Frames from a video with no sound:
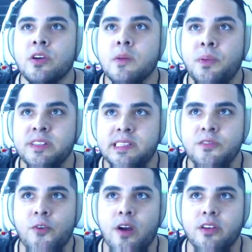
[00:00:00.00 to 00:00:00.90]
you could put
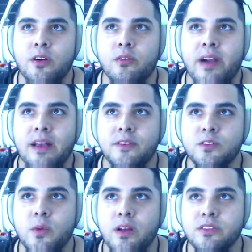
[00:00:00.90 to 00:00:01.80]
C4 on your own raft
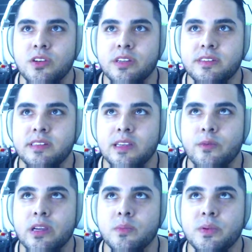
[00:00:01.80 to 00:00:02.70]
as well. As you can see,
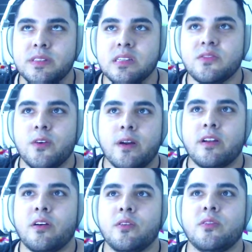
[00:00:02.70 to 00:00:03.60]
we could put C4 on
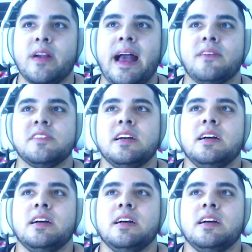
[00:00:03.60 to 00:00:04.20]
our own raft.